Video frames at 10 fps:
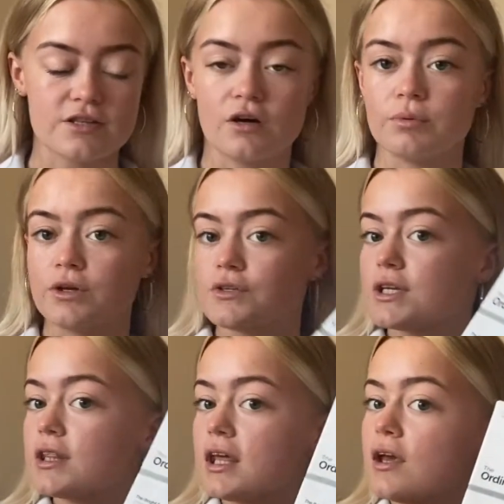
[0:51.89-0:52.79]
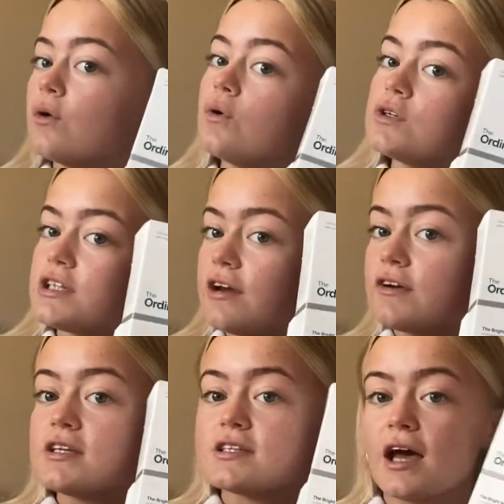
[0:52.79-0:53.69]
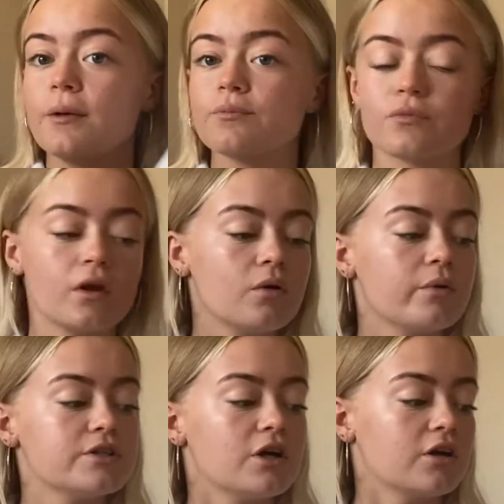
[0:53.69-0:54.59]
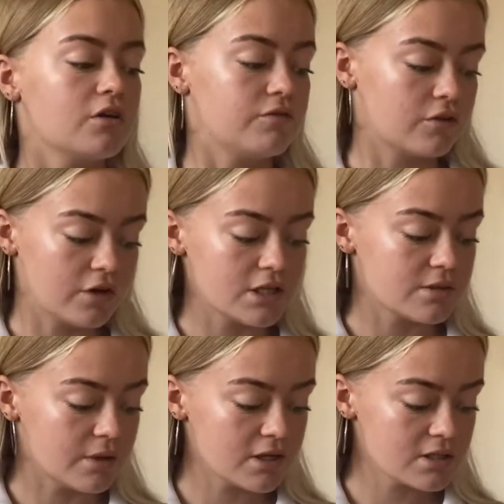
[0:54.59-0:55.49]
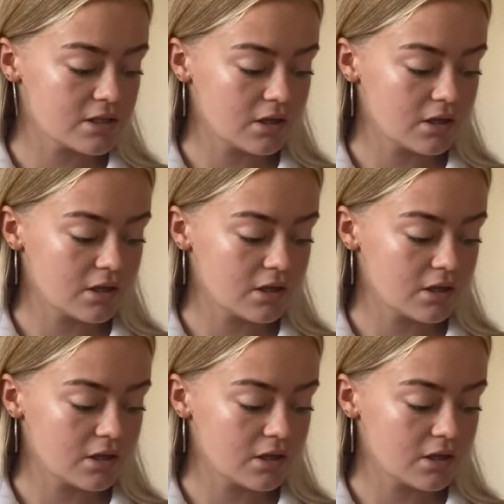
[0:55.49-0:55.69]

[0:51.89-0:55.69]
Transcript: I'll be using the Ordinary set, which I got for Christmas.